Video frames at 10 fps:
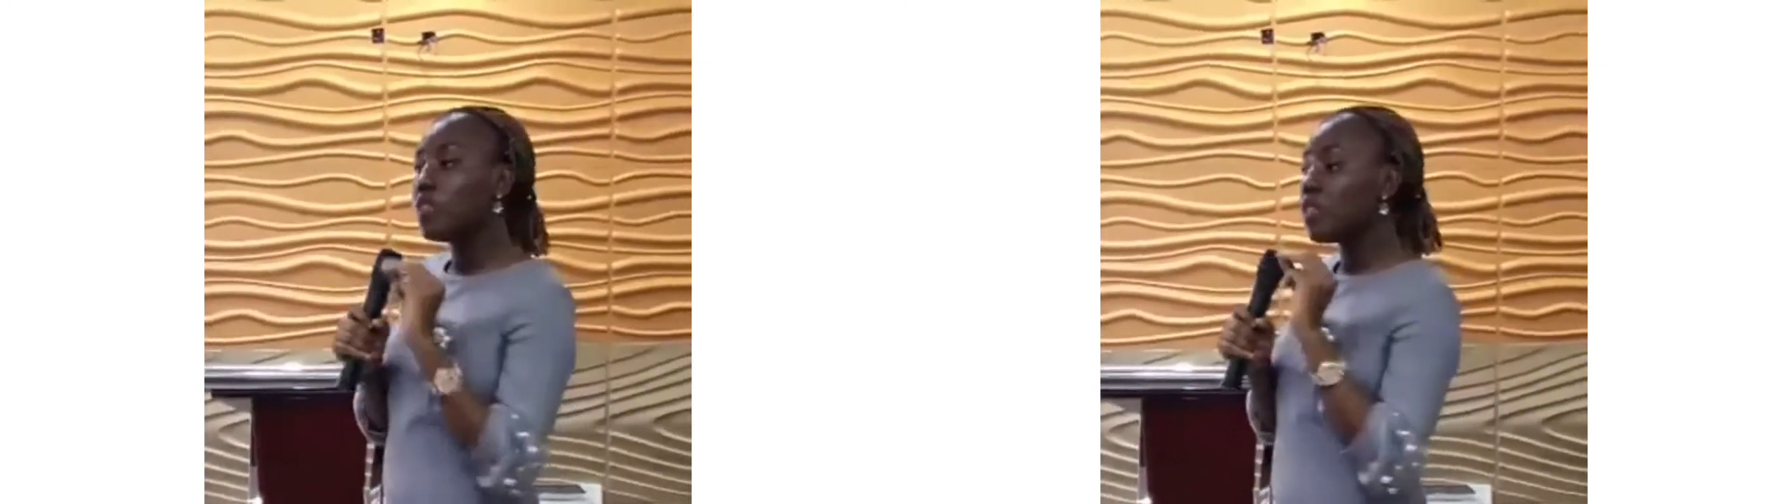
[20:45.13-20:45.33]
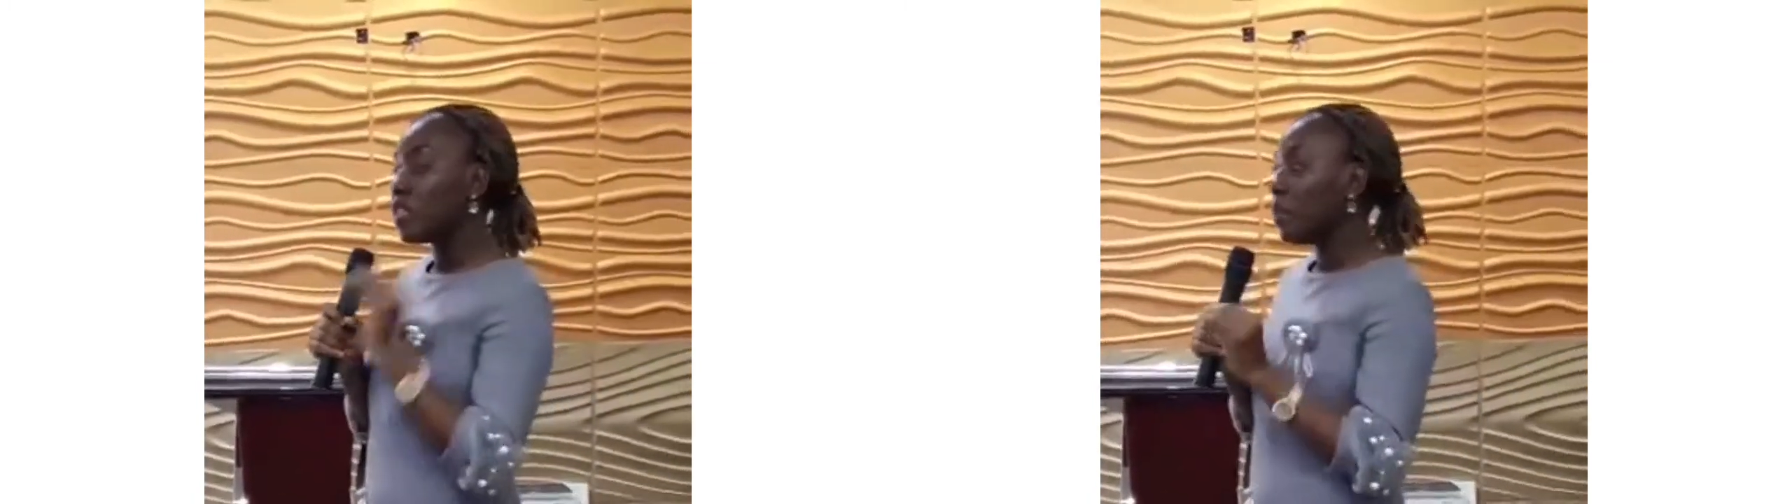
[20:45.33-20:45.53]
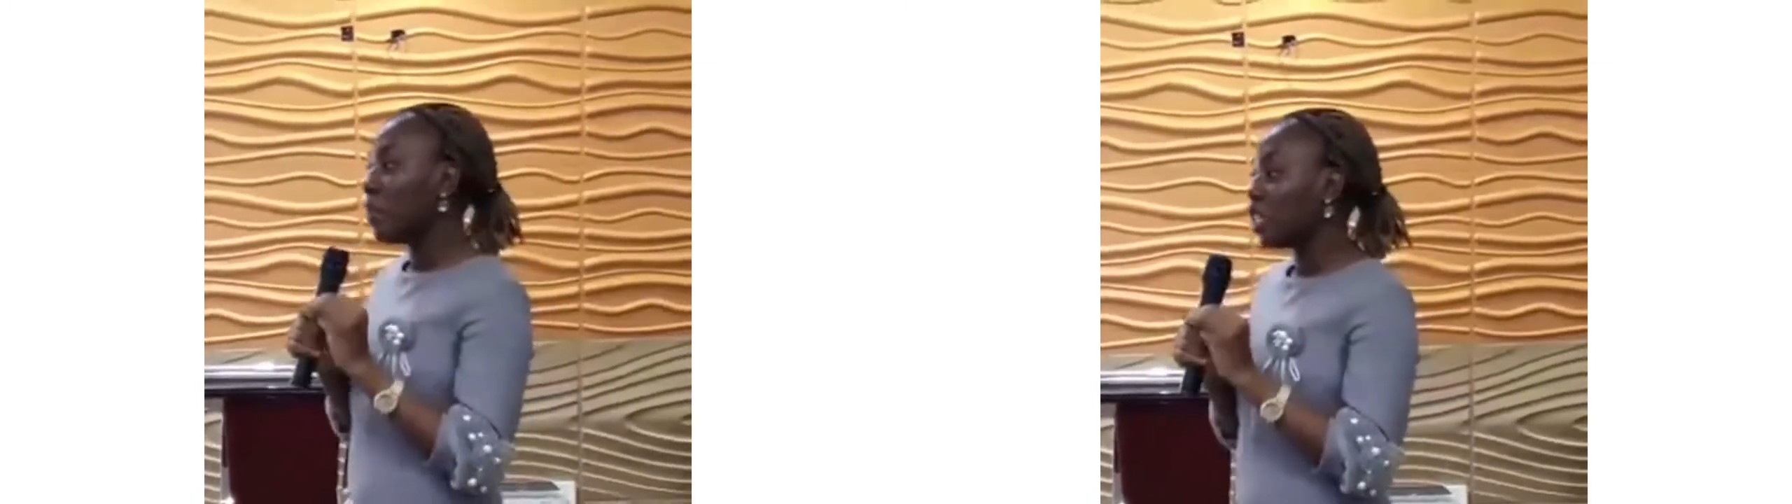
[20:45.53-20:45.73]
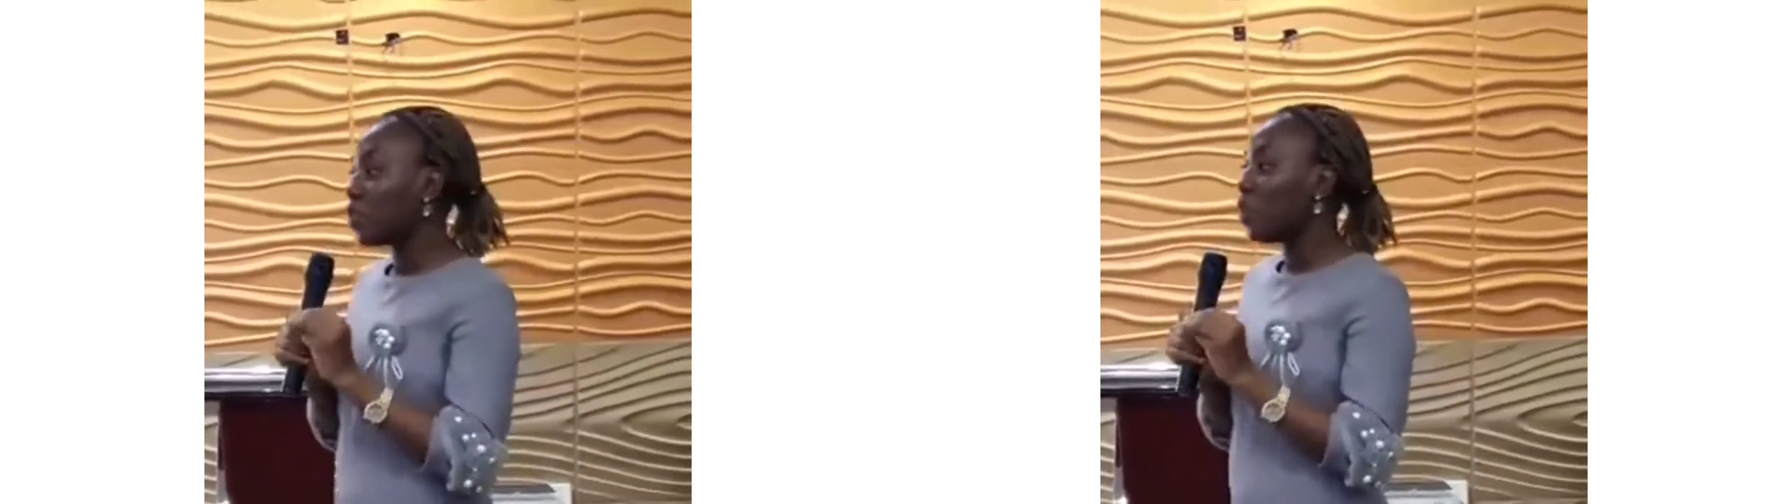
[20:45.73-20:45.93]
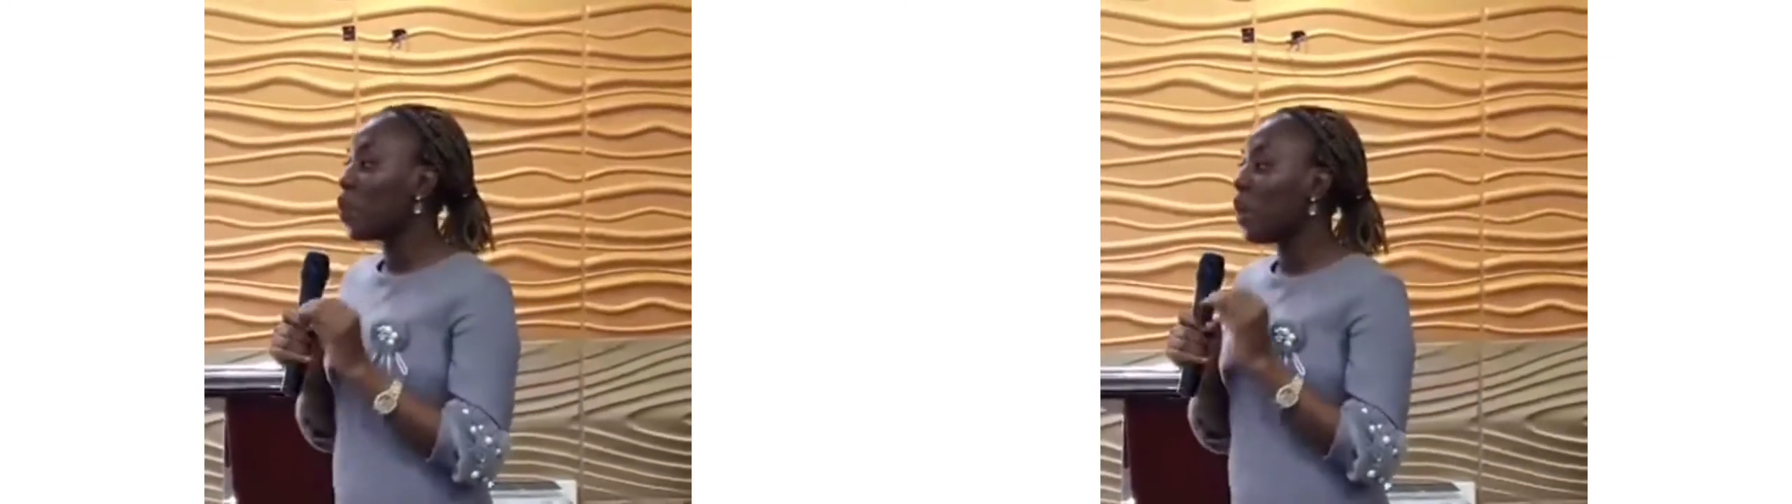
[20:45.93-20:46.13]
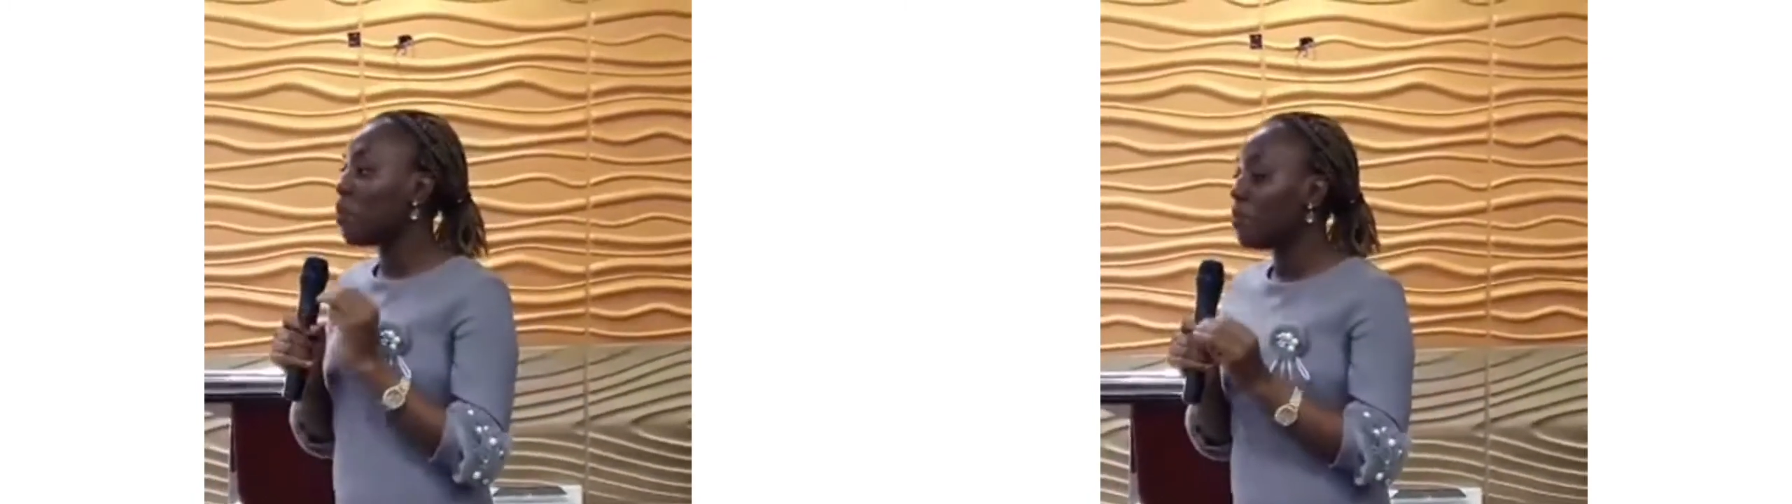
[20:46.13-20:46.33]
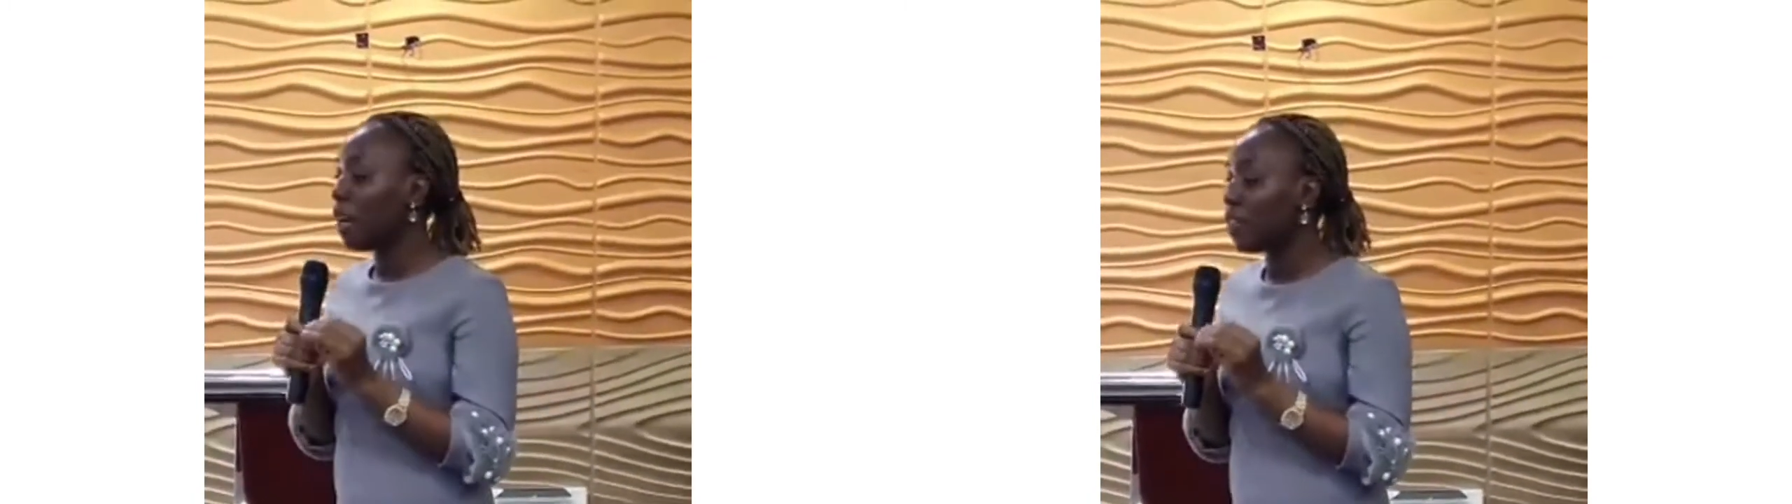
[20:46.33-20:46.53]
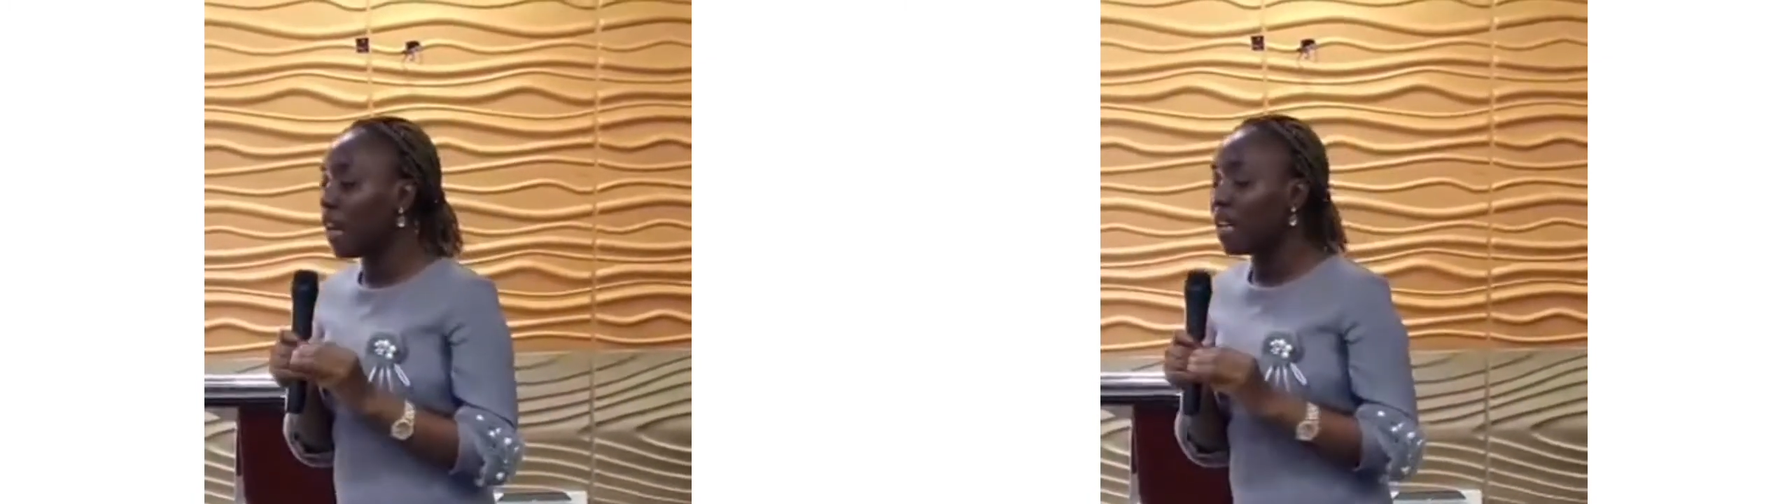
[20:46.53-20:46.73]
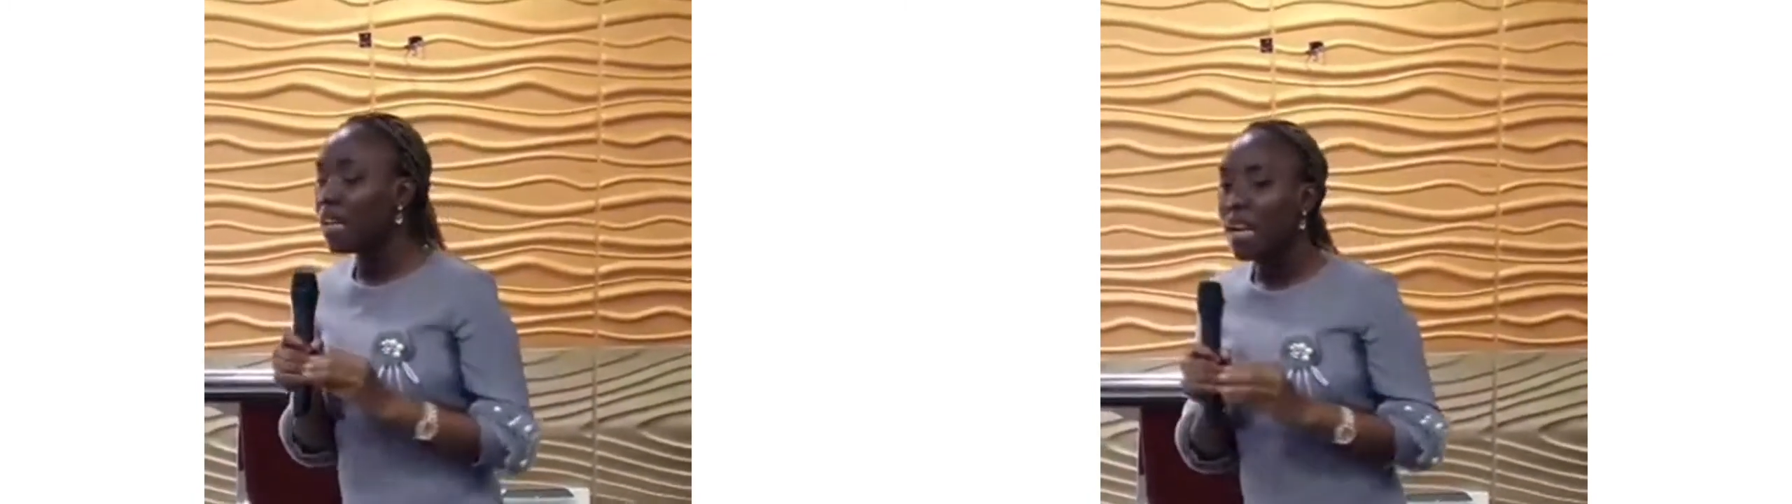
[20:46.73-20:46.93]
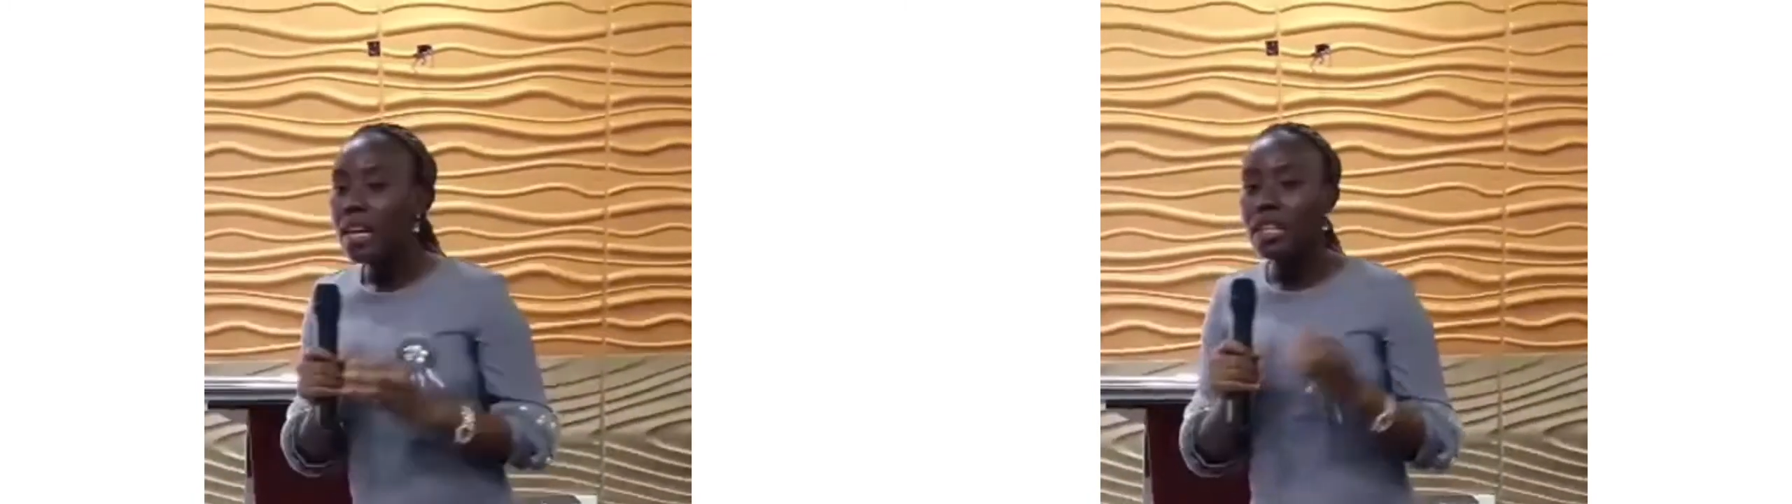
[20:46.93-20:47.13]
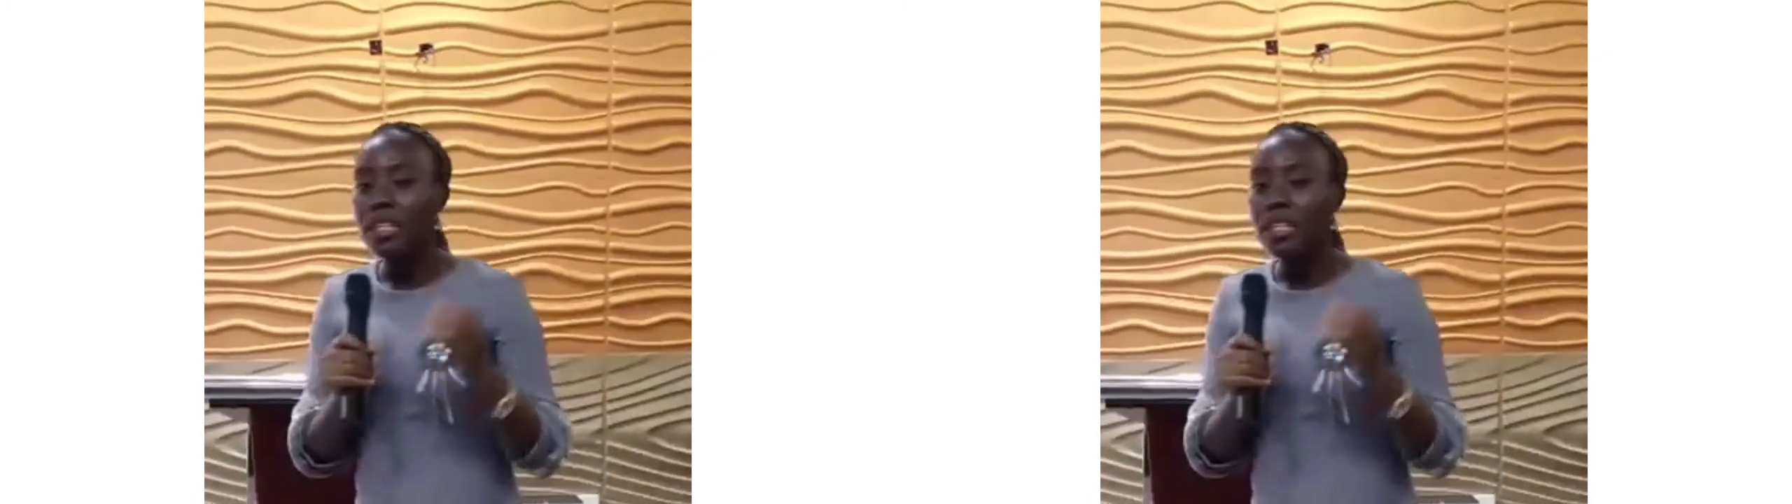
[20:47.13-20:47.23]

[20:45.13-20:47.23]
And 3, it should be a declarative